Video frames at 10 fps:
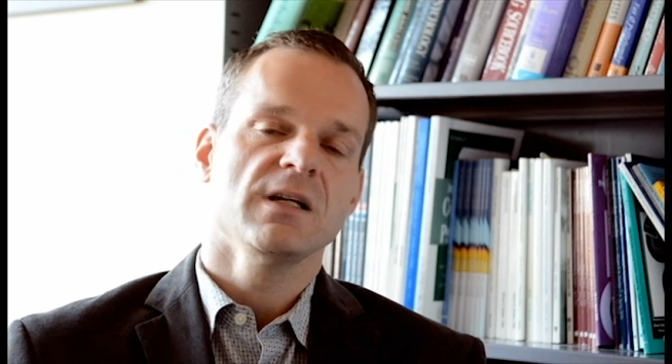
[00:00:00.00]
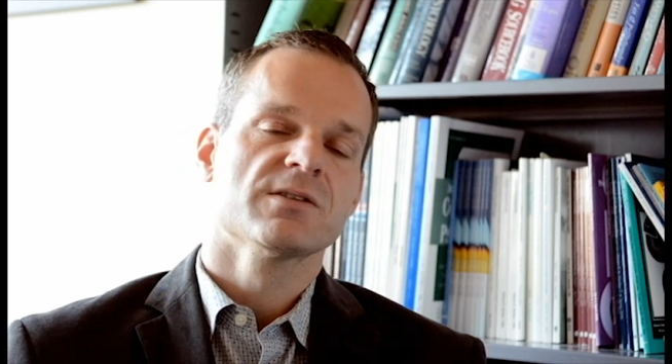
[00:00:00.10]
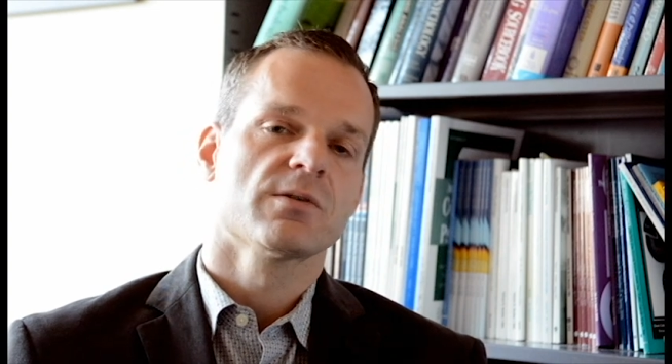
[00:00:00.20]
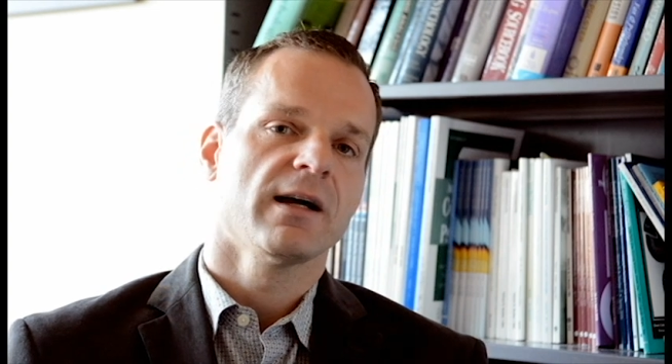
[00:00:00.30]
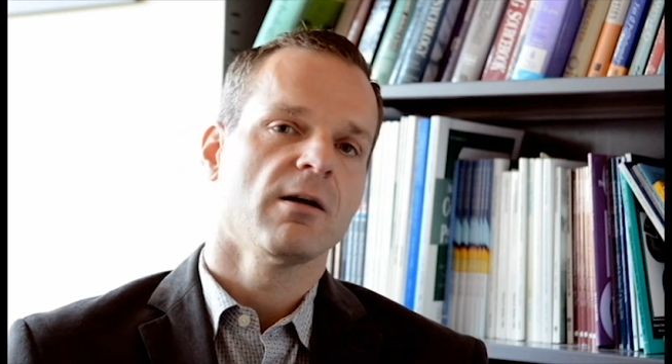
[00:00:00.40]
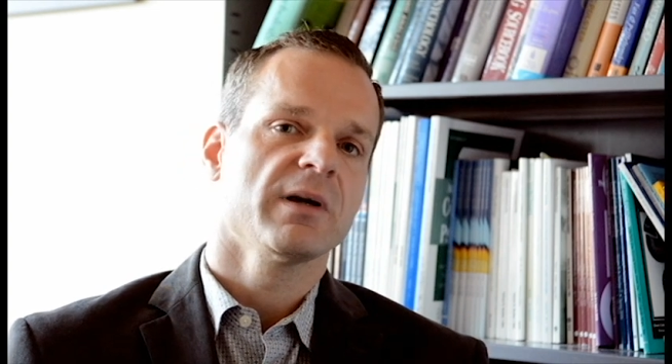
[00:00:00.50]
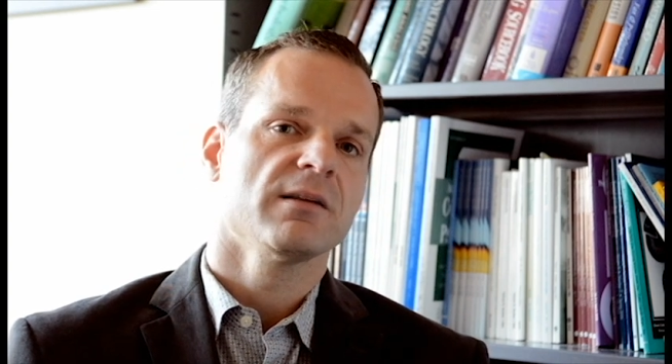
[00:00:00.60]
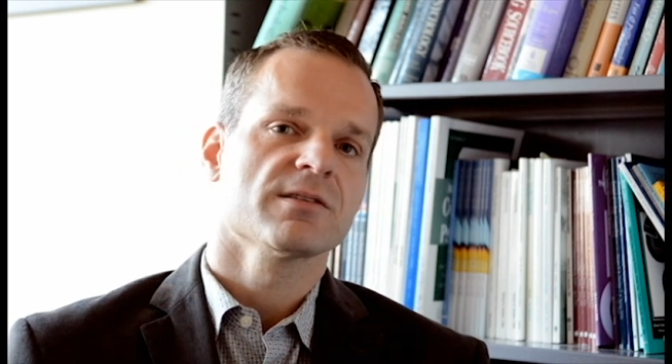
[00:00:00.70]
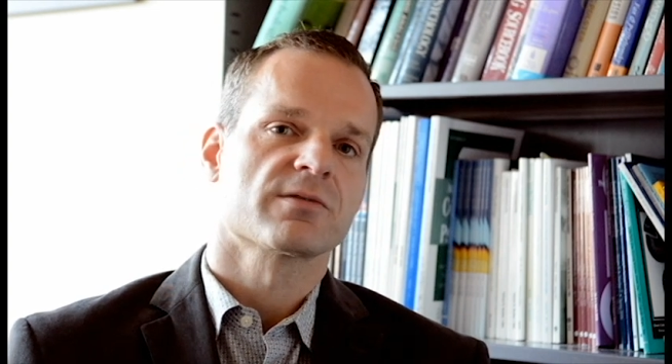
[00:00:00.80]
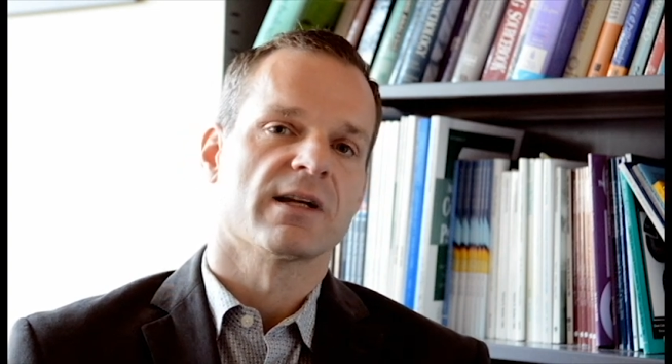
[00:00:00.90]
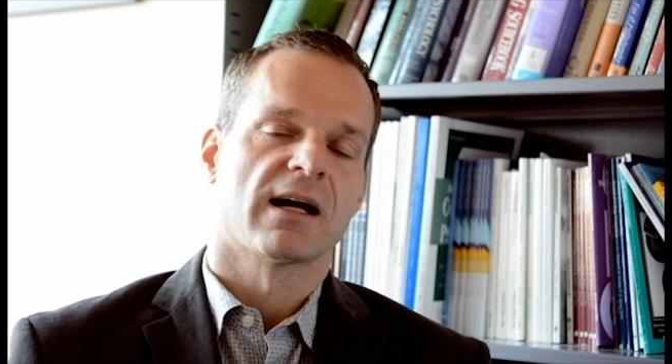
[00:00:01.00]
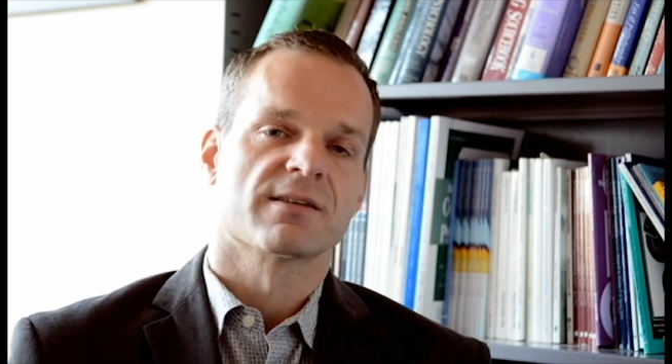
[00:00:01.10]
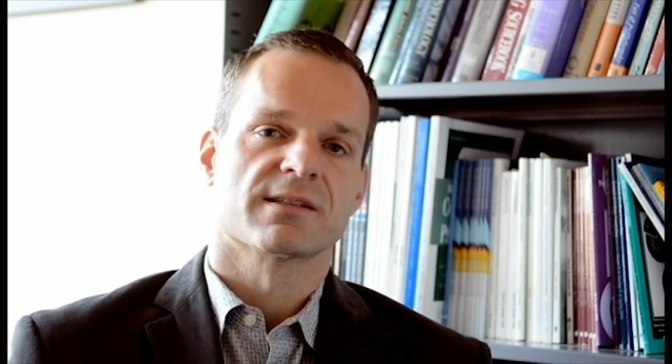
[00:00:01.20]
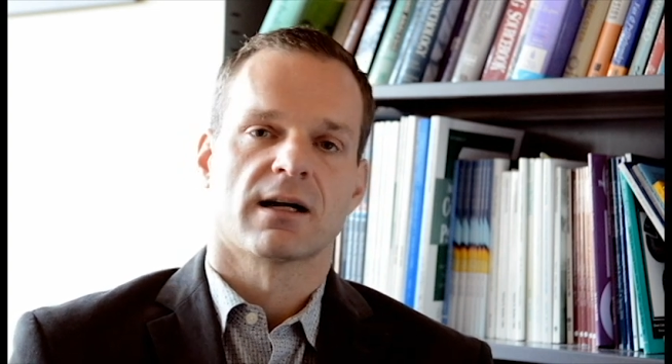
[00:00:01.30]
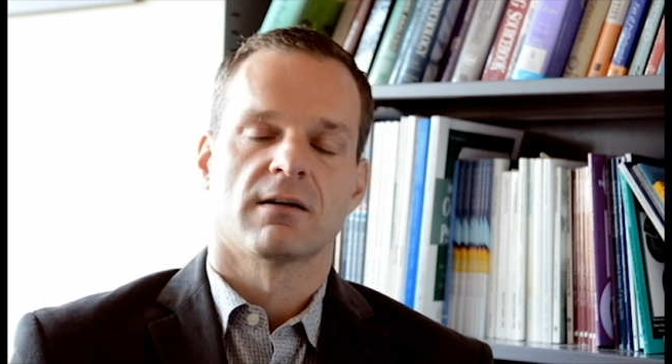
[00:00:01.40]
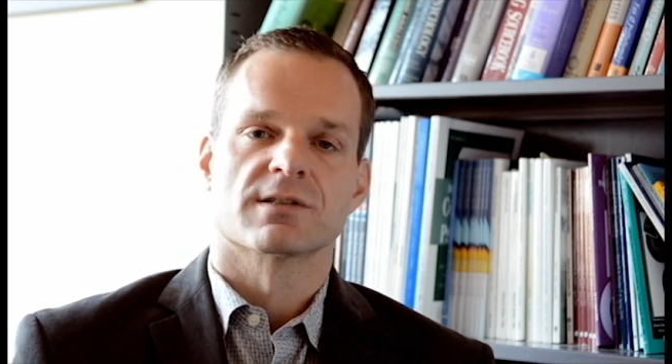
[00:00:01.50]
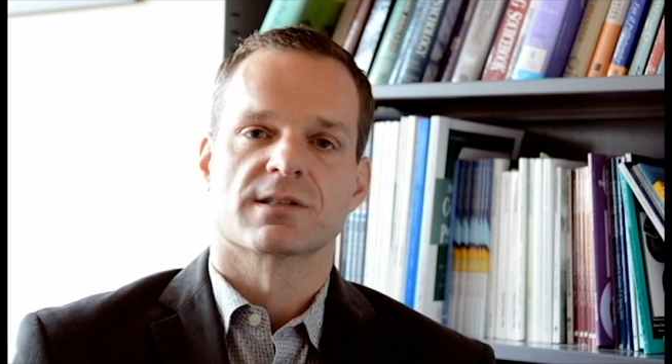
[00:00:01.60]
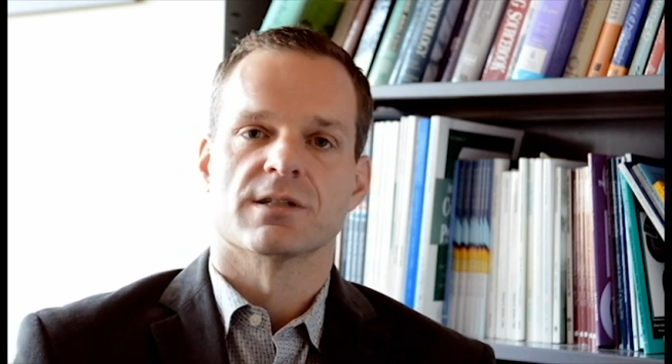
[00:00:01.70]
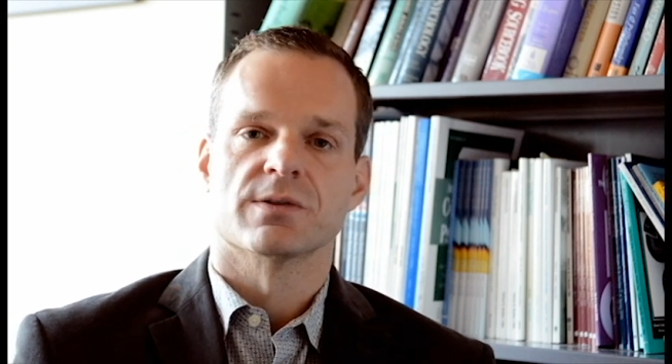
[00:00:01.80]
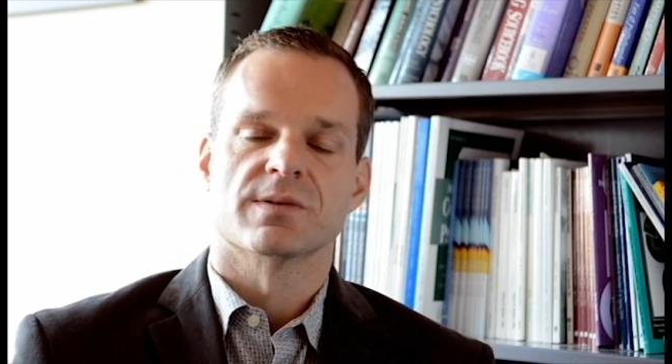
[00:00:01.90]
So to help illustrate how
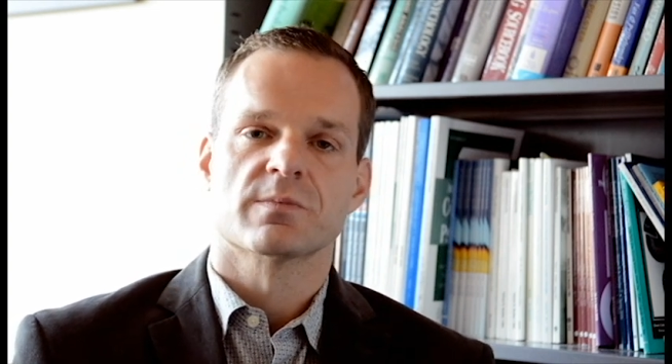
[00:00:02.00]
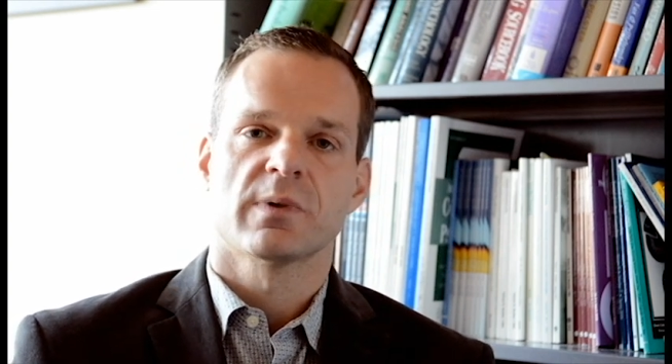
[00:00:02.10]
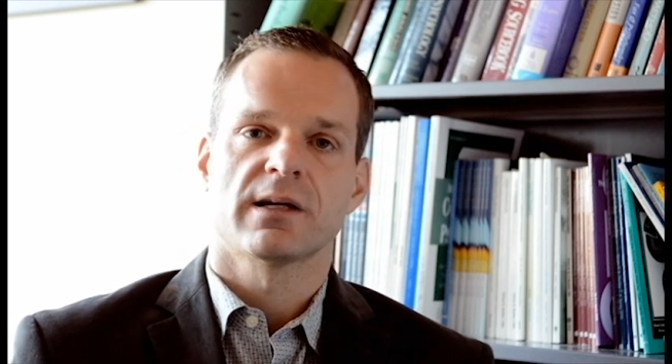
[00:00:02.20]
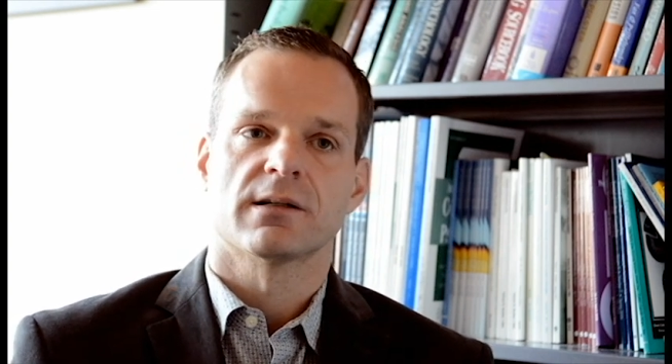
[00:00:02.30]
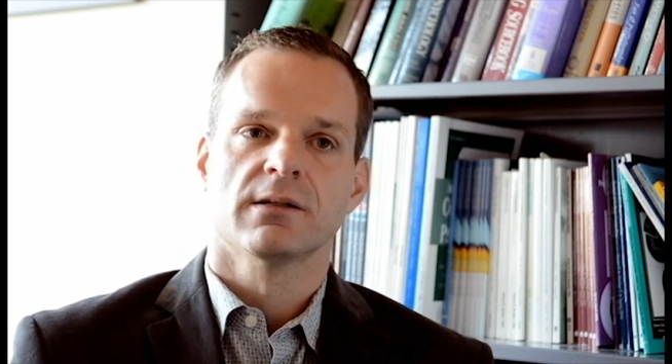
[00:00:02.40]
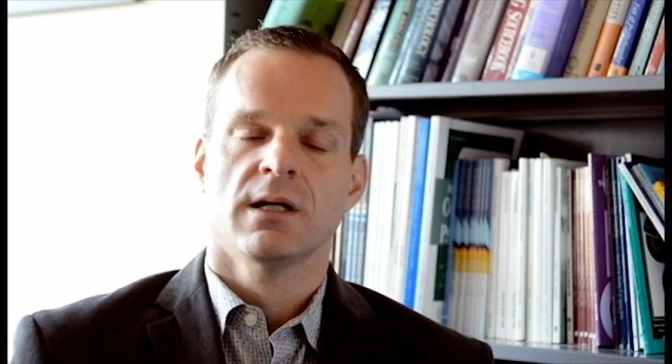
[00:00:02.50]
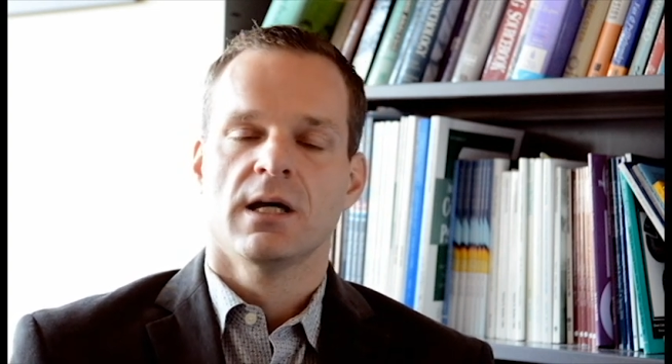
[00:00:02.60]
psychologists can do this better,